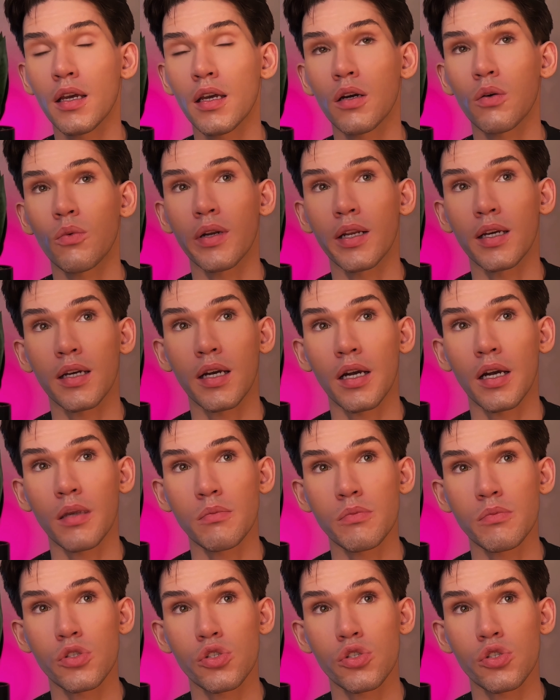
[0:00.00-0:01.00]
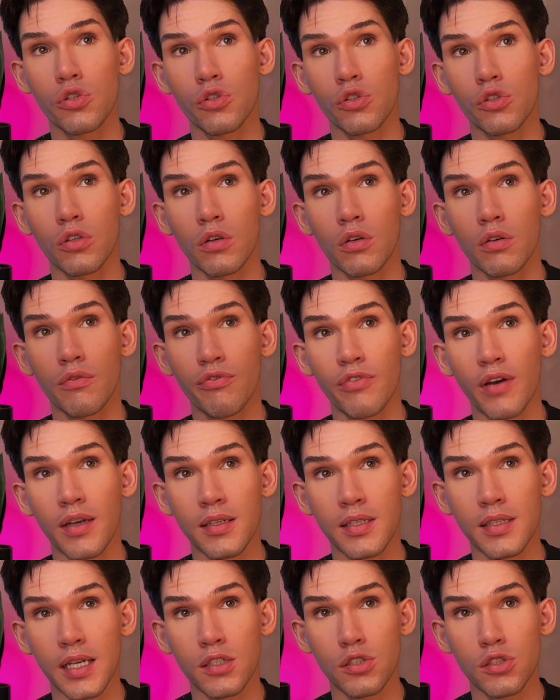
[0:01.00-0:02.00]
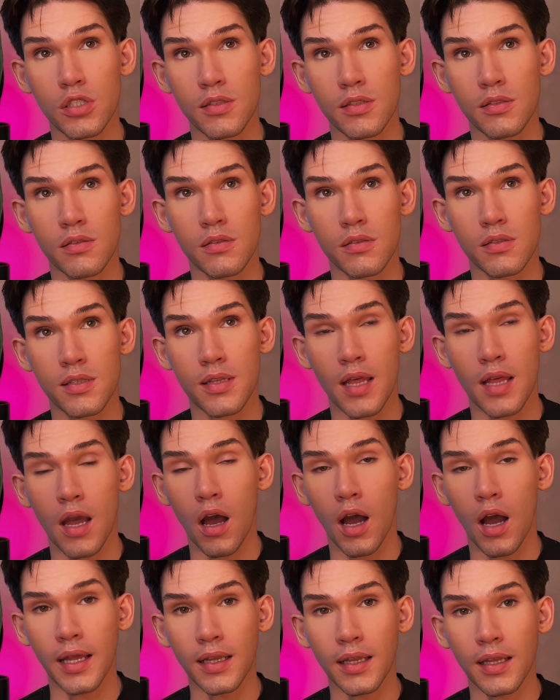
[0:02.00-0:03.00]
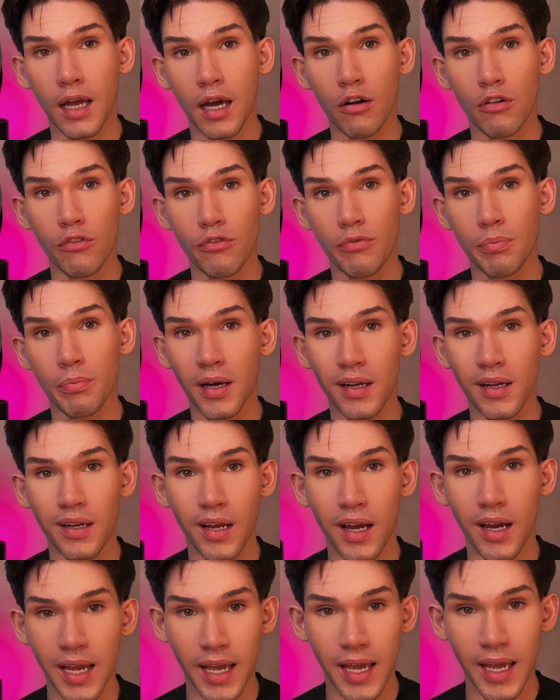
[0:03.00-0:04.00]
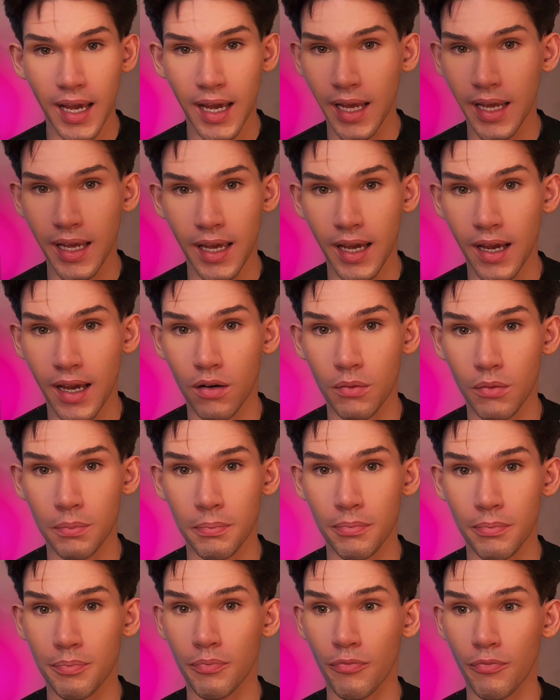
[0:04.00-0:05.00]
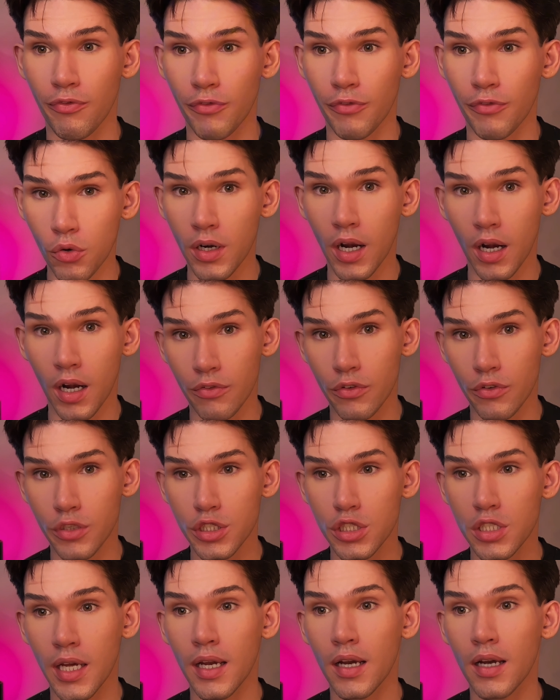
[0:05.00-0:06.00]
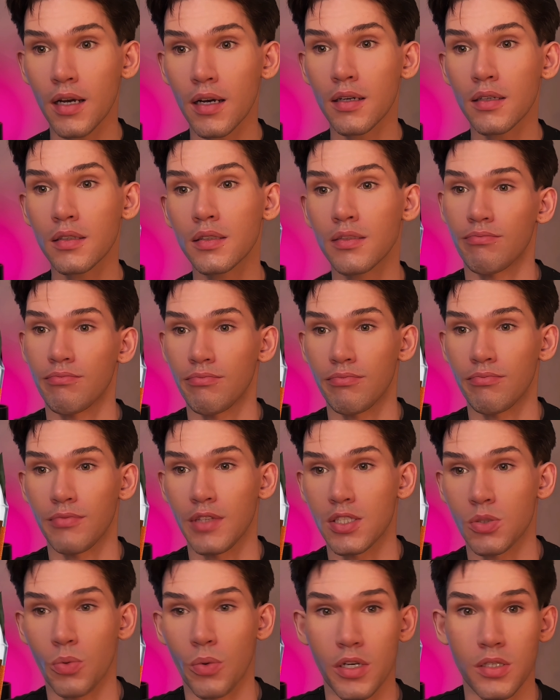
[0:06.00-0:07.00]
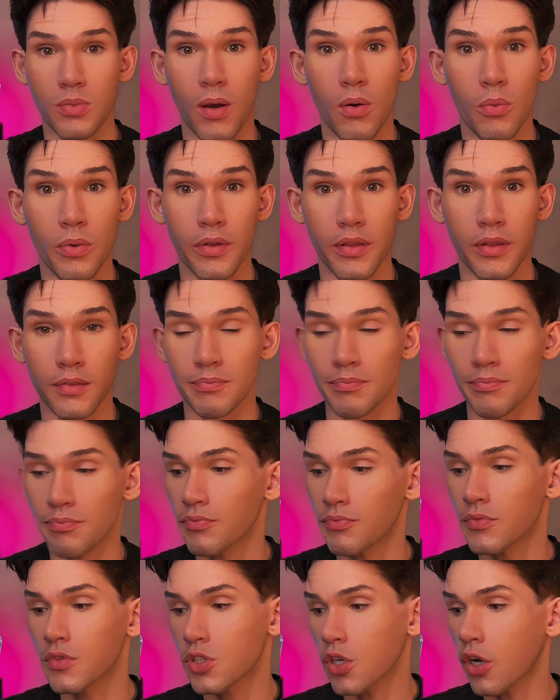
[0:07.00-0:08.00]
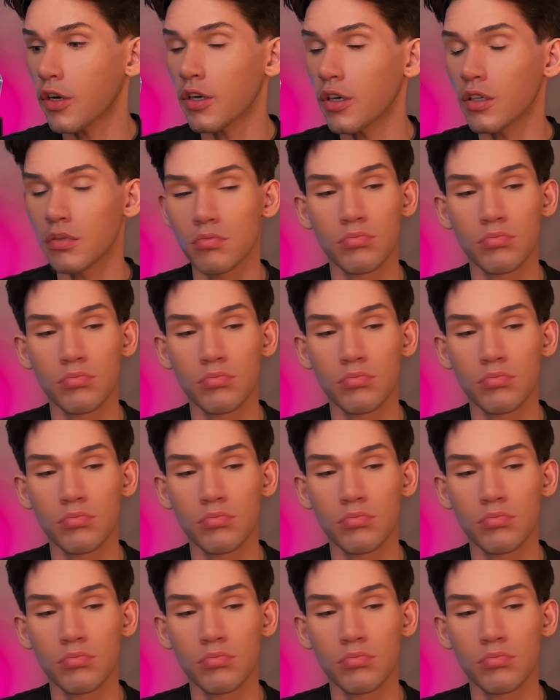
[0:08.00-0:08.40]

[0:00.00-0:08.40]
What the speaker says: when it comes to foundations that I love, but I hate how full coverage they are. This works well with it. So